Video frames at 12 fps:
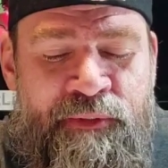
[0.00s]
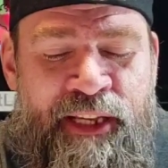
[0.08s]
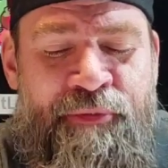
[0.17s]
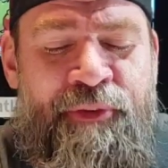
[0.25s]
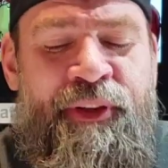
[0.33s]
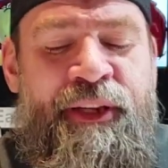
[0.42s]

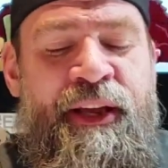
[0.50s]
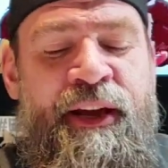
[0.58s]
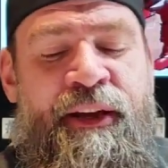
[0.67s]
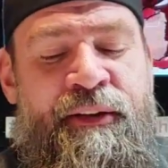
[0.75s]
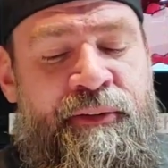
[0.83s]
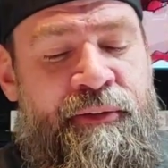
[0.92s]
Definitely
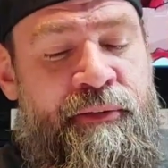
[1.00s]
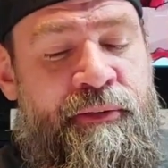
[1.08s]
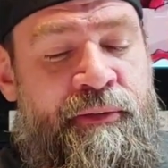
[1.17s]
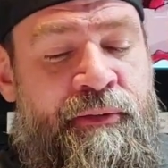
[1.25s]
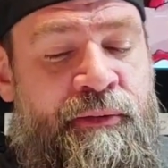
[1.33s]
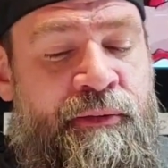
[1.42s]
not
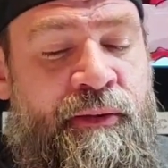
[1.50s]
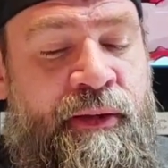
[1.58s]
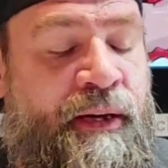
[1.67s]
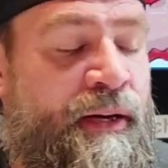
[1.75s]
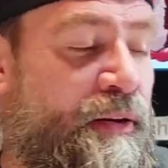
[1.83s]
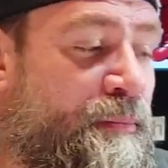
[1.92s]

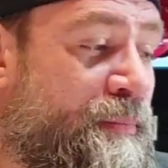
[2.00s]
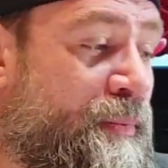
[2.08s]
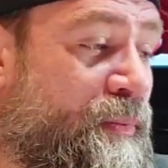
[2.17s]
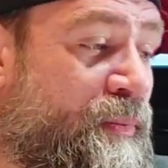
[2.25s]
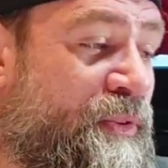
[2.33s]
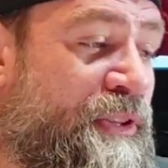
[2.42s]
um,
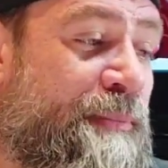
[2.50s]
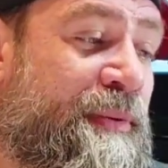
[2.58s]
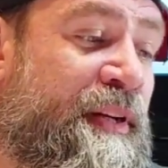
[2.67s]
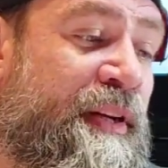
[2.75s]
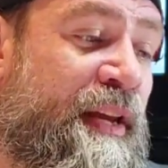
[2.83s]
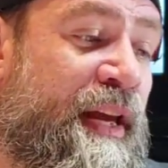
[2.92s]

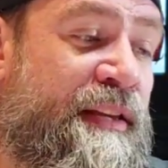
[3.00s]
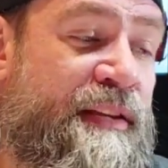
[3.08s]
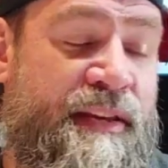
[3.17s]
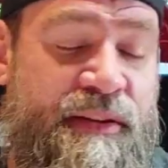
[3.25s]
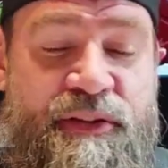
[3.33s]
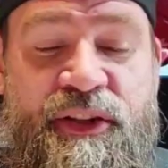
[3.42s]
something as,
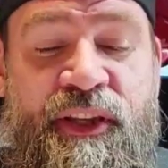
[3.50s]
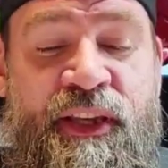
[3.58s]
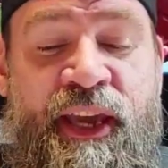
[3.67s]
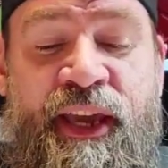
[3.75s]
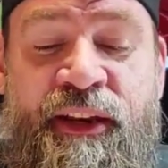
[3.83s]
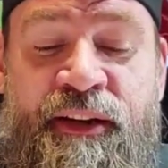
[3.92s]
as a
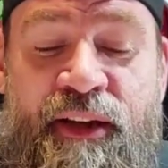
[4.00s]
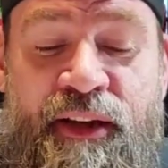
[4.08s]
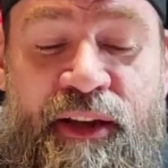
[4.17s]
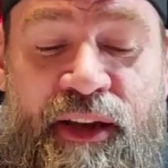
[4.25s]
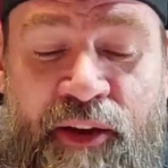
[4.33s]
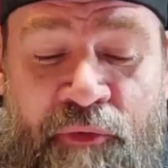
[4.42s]
chili head.
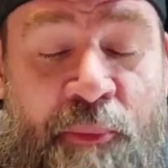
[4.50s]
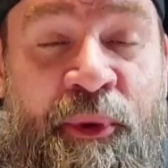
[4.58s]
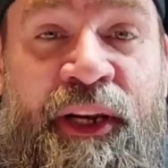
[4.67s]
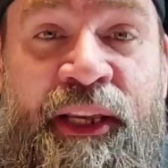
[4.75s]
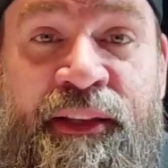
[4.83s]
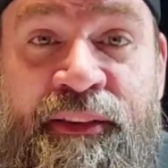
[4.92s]
If I'm going to